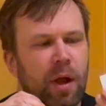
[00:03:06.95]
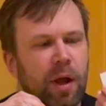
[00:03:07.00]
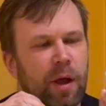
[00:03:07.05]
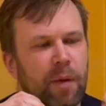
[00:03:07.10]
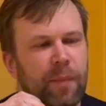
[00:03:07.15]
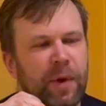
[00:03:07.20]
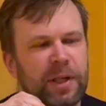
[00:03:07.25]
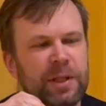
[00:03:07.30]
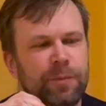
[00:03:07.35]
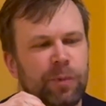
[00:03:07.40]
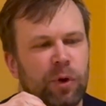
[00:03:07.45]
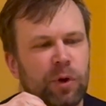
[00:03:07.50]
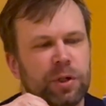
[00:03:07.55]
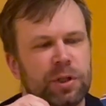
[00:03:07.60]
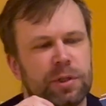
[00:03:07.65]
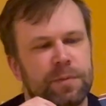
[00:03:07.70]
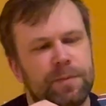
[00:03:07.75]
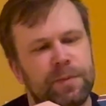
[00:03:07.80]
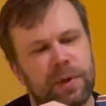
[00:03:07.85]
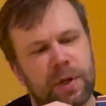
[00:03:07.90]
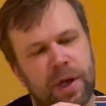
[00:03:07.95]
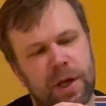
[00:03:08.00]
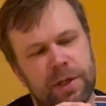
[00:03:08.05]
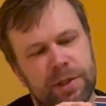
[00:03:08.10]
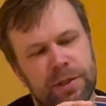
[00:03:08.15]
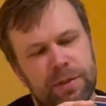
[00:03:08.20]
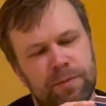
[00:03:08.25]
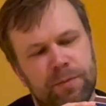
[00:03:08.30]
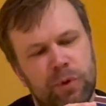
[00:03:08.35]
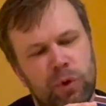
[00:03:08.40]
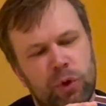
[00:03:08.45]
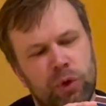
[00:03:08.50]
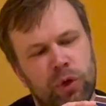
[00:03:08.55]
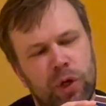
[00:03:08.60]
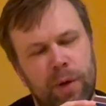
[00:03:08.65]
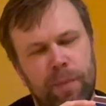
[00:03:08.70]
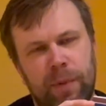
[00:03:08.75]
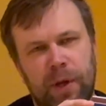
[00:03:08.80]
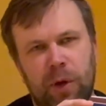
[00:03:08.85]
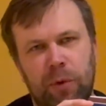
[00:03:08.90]
Matchbox has
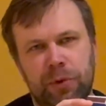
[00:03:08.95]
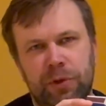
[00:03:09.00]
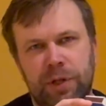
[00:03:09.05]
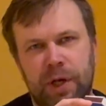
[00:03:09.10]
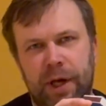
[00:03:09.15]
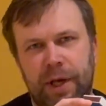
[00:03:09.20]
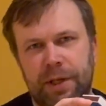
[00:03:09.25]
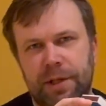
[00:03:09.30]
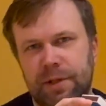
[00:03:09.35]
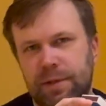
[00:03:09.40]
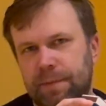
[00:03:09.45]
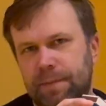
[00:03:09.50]
usually brown side.